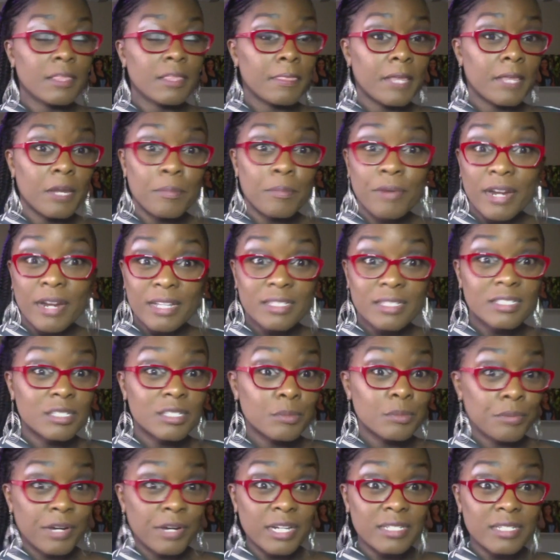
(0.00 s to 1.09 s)
I practiced and
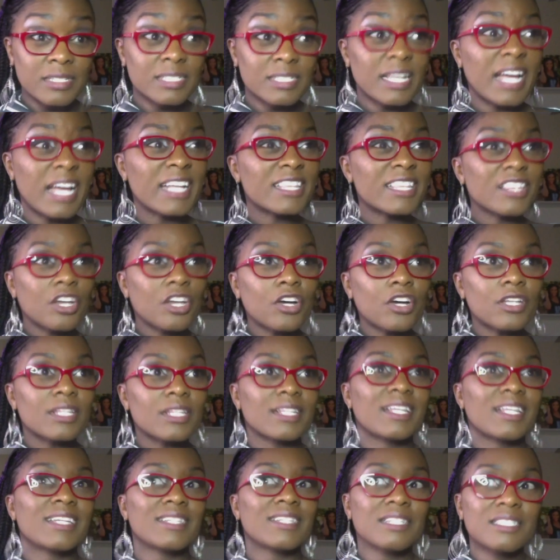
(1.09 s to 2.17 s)
practiced. I thought that
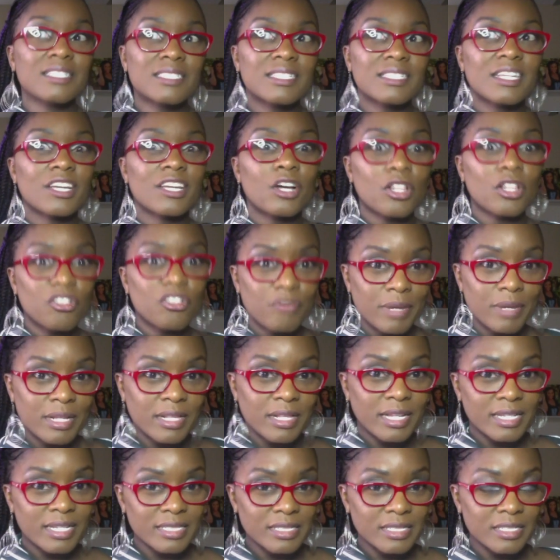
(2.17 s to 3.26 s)
I needed to take all of my
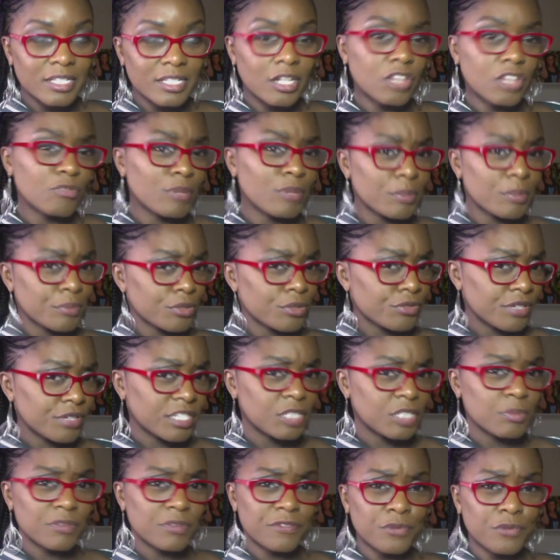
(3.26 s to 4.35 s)
classes, all of my prereqs
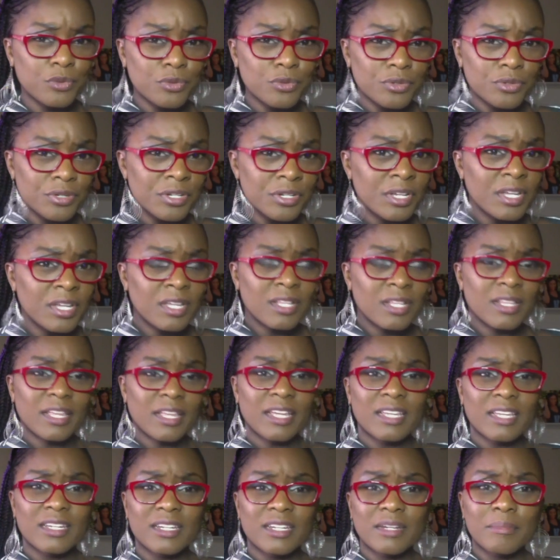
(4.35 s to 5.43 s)
before,
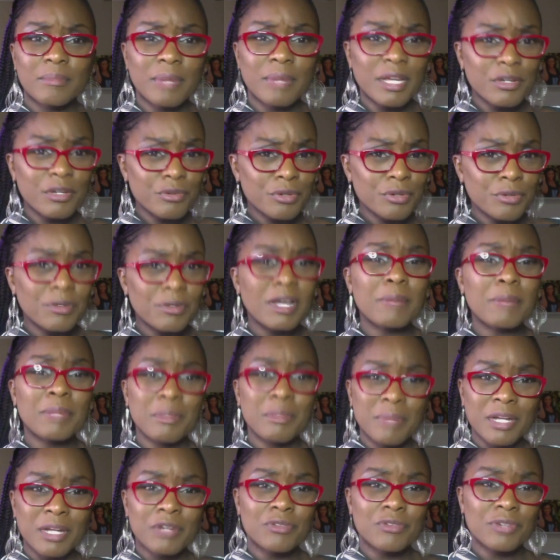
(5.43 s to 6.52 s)
like micro. I'm in
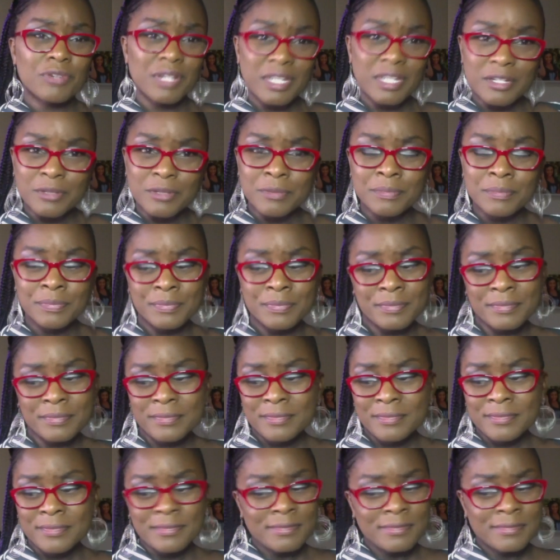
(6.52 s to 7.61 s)
micro now.
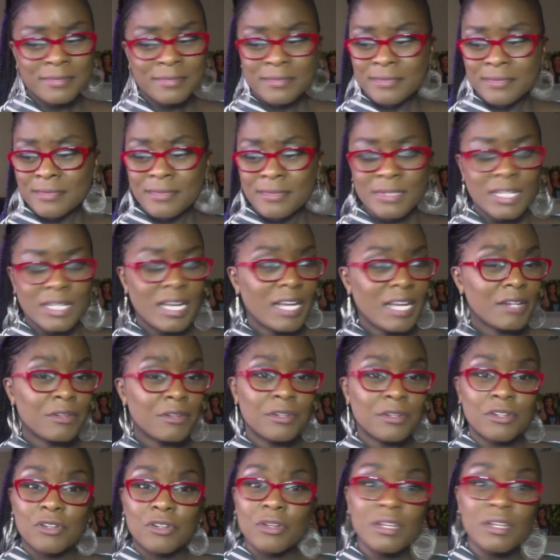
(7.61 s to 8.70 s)
I don't
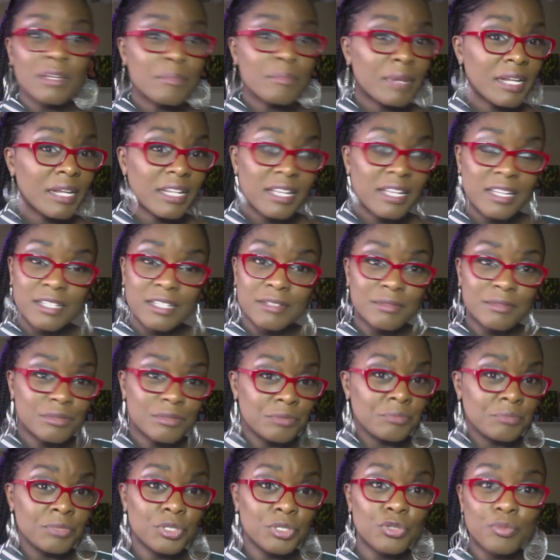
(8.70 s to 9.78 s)
know. It might have had
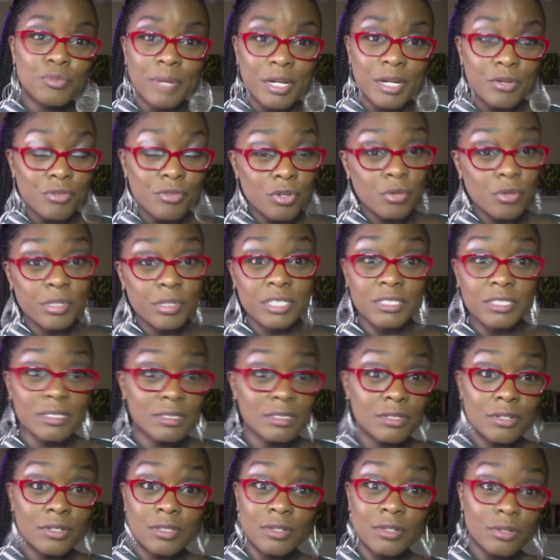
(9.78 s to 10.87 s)
2 micro questions
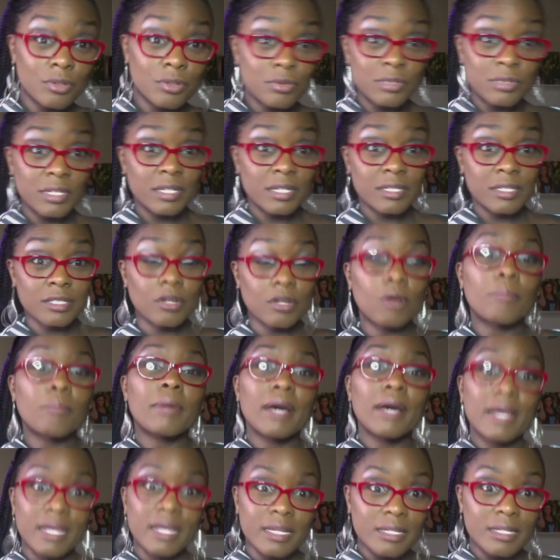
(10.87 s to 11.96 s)
on the whole test on
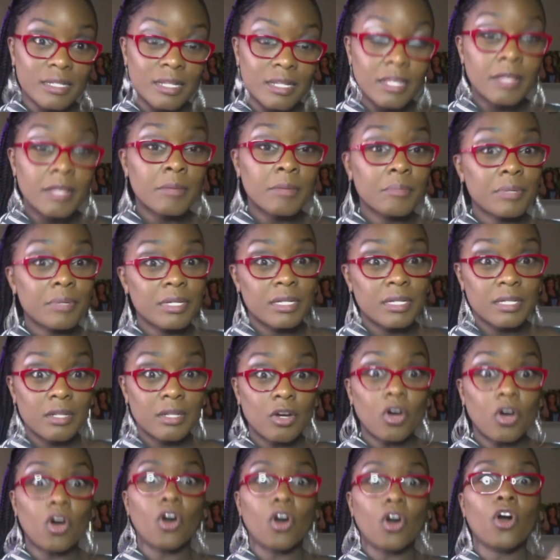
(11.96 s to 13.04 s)
mine. But,
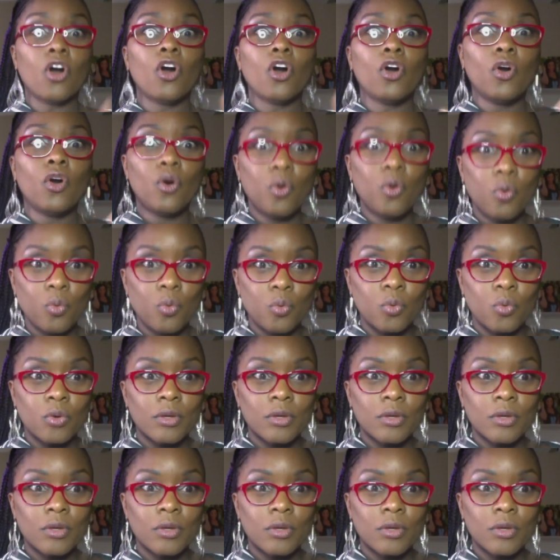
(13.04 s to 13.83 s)
oh,